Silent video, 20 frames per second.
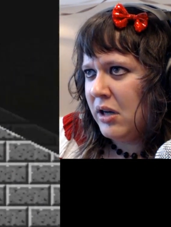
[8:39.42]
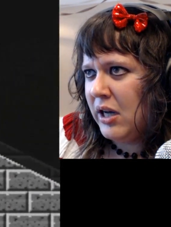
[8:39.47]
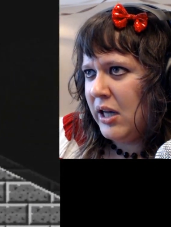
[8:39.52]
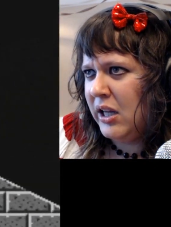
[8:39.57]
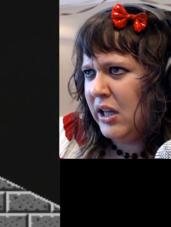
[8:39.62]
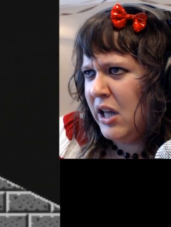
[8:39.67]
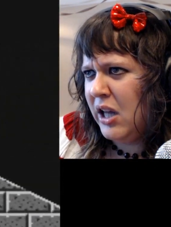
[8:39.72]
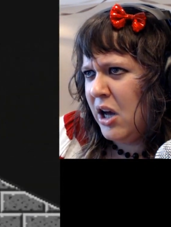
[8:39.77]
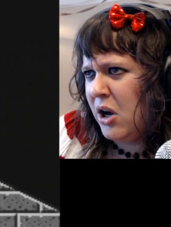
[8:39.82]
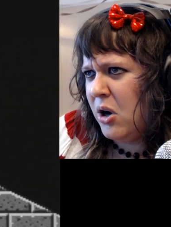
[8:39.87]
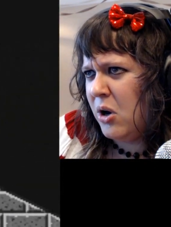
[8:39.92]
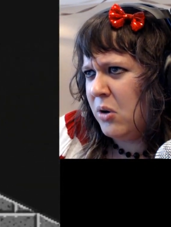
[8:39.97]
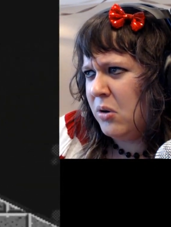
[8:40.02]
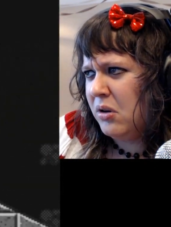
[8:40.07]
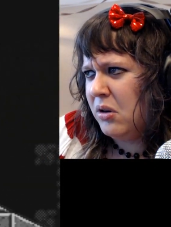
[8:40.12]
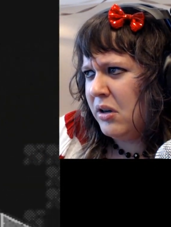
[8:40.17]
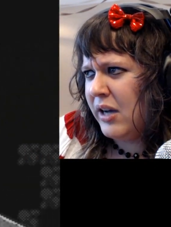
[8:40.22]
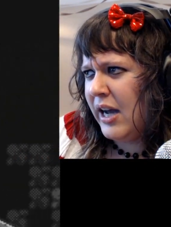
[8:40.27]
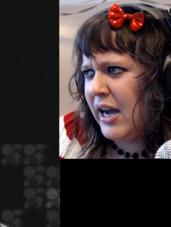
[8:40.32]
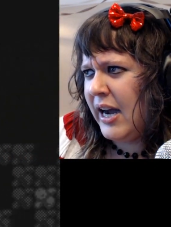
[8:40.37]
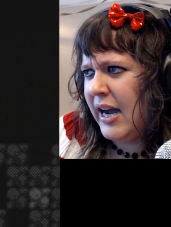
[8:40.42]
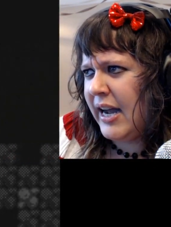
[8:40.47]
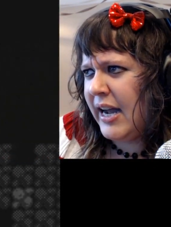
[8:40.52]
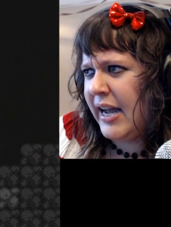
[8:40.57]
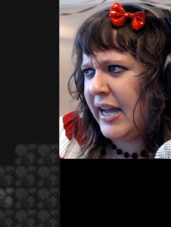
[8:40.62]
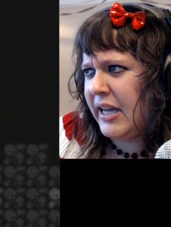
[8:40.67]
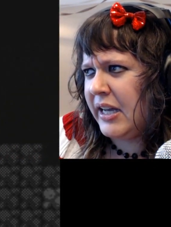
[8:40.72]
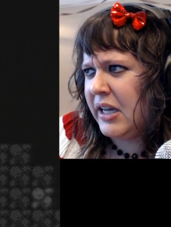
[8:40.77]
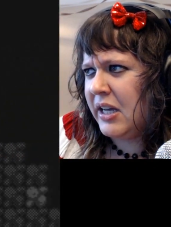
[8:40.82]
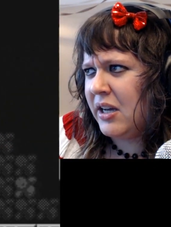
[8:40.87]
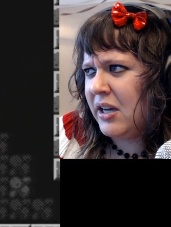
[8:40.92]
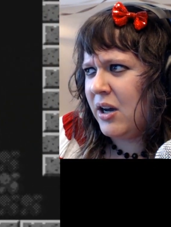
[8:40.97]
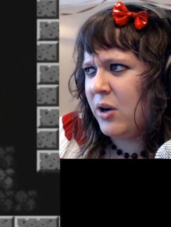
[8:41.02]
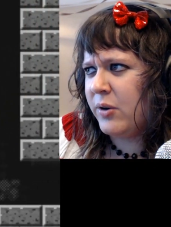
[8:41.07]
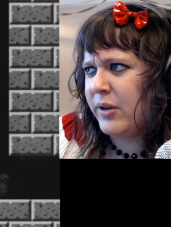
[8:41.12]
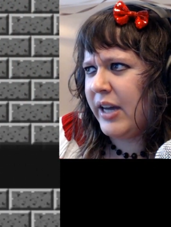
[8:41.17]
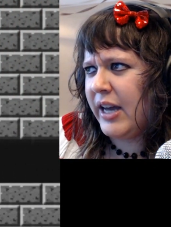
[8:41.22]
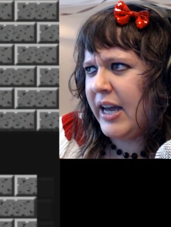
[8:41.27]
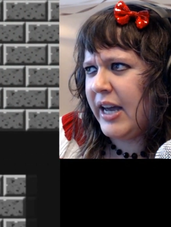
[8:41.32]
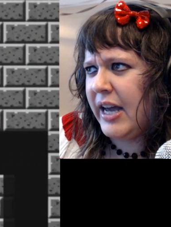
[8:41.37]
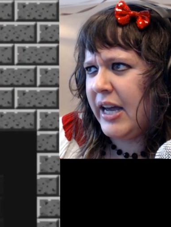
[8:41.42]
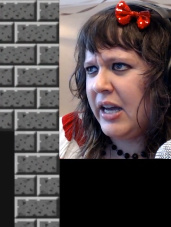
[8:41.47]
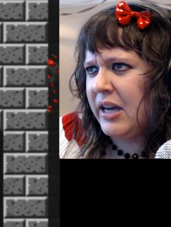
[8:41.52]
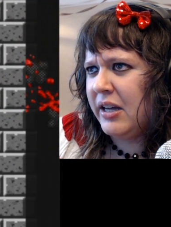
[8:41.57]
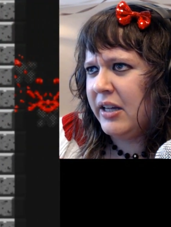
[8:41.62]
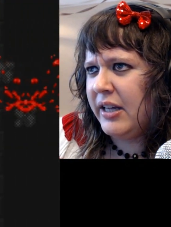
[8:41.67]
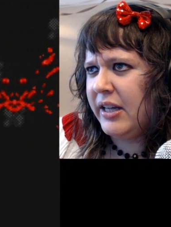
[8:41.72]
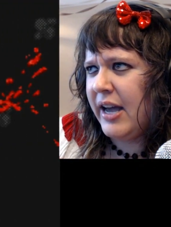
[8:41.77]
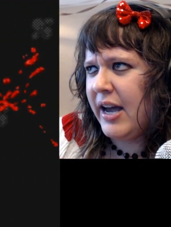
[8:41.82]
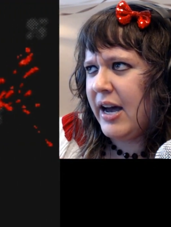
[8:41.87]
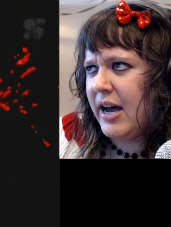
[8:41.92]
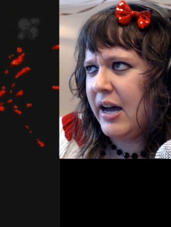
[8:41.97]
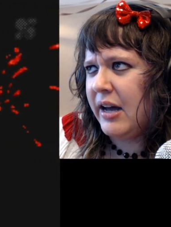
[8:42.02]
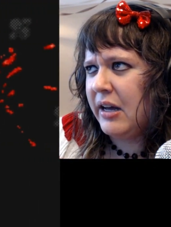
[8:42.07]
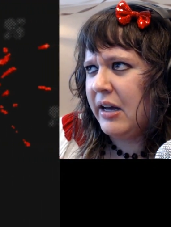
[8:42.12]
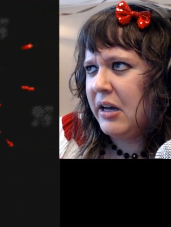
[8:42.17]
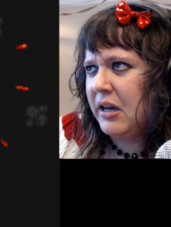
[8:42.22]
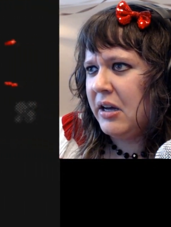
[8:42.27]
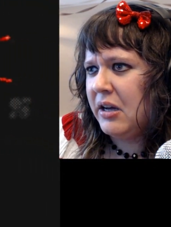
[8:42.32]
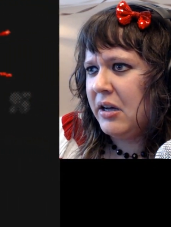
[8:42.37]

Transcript: Hello. Hi. Okay. Yeah.